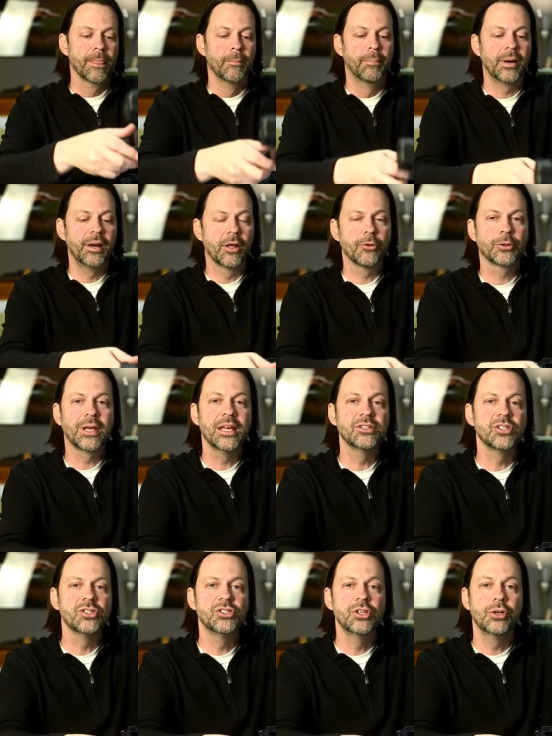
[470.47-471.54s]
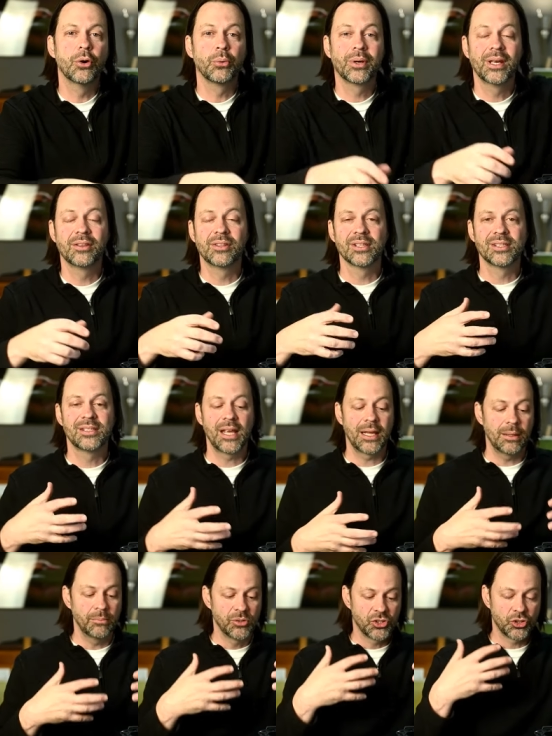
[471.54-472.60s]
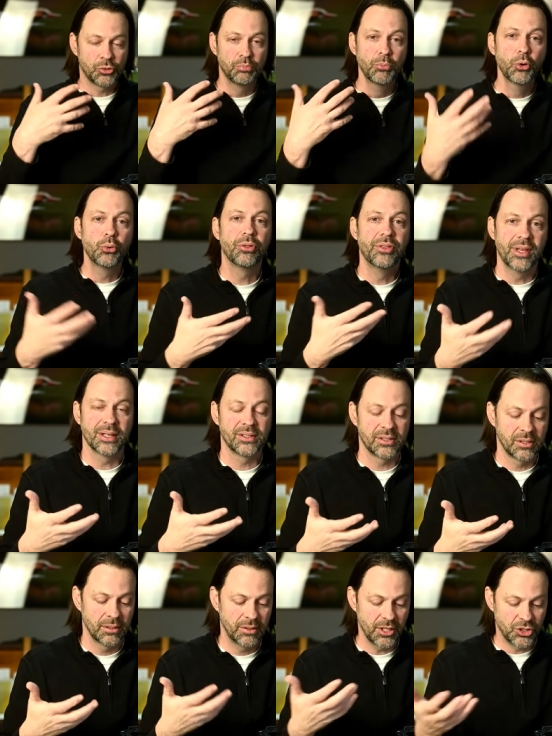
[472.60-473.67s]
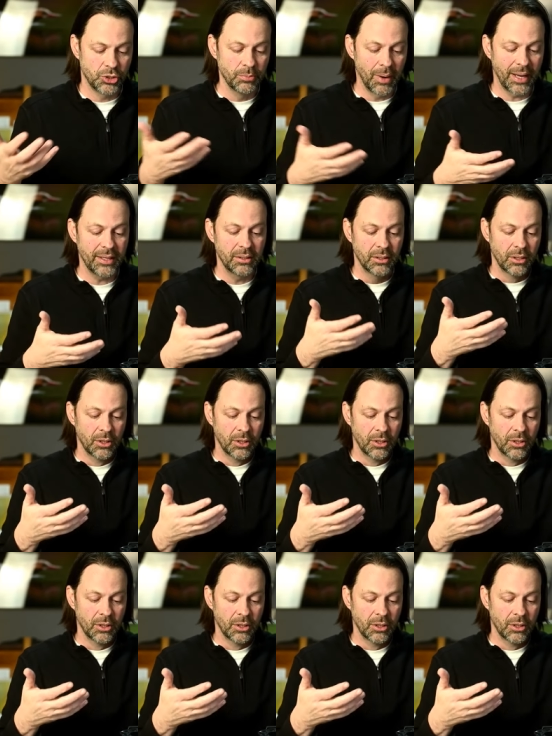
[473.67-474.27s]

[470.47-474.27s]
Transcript: But in other cases, you don't get the same smoothness that you might